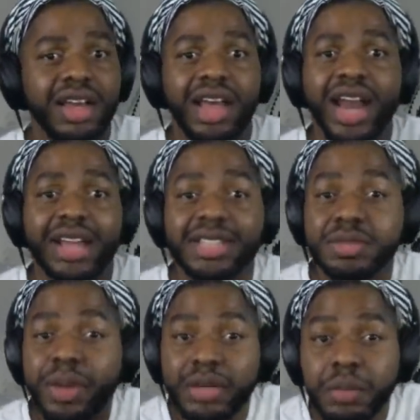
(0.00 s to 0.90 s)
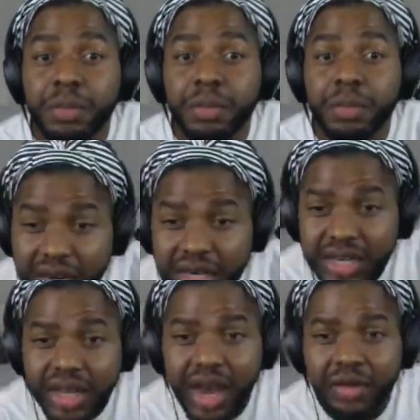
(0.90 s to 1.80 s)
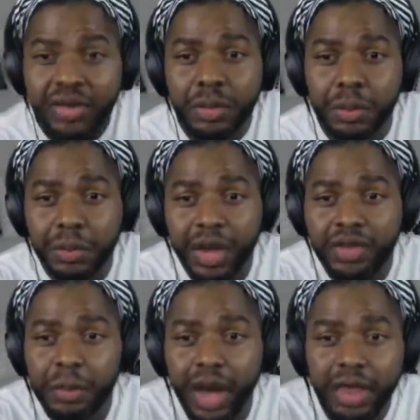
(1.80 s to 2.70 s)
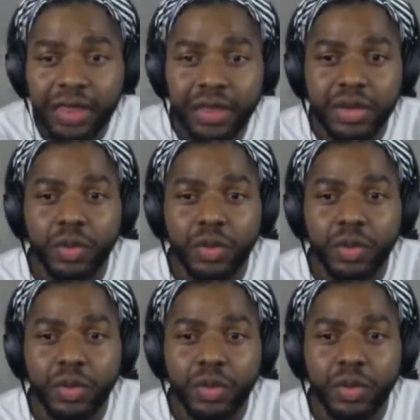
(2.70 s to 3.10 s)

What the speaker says: and I can spend more every month,